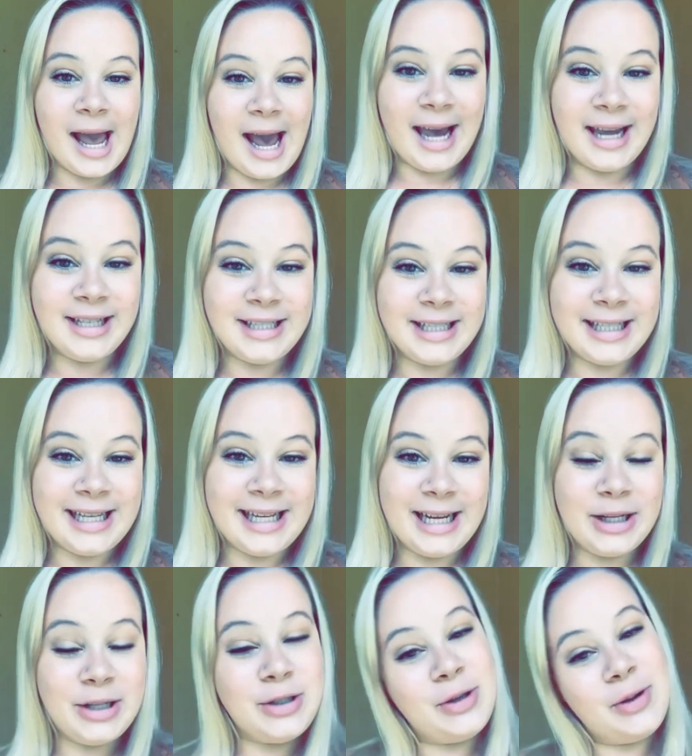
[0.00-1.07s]
Hi
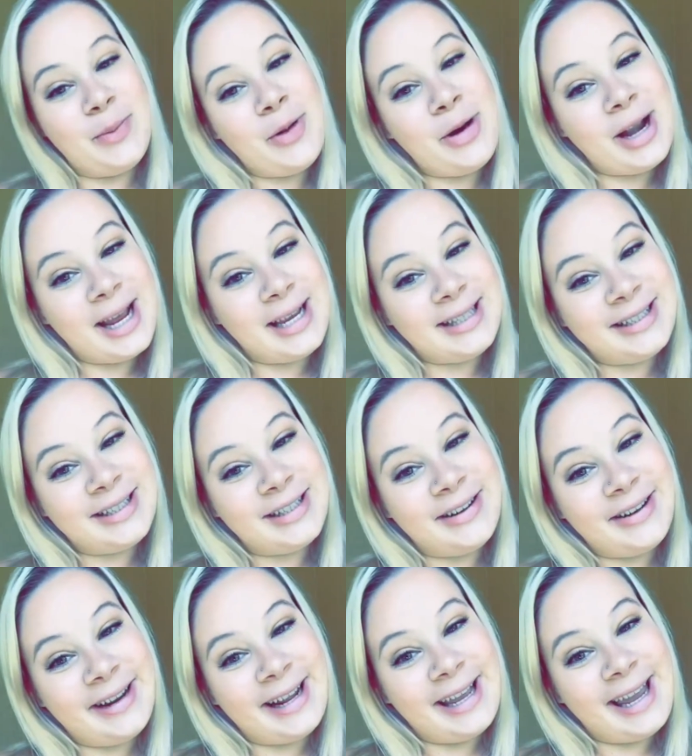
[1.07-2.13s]
Julie, 2 more days till you
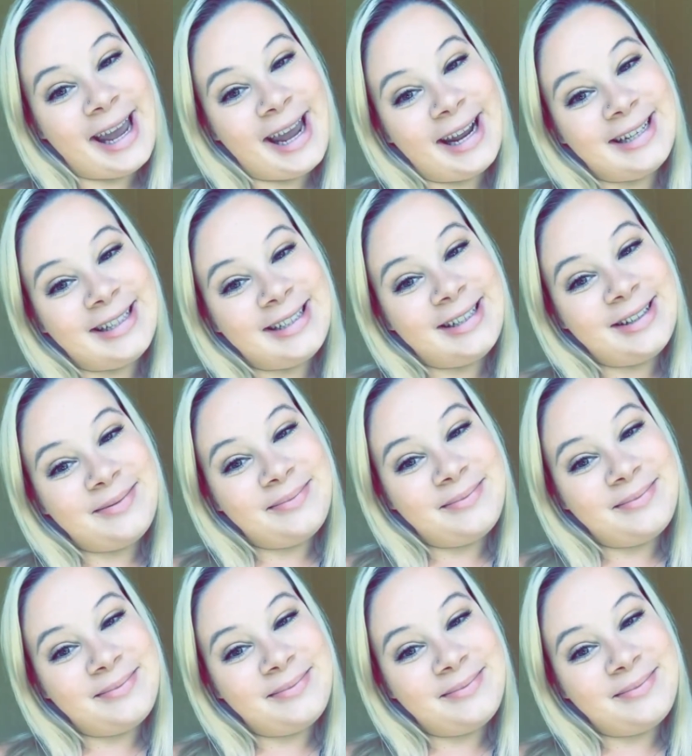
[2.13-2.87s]
get engaged.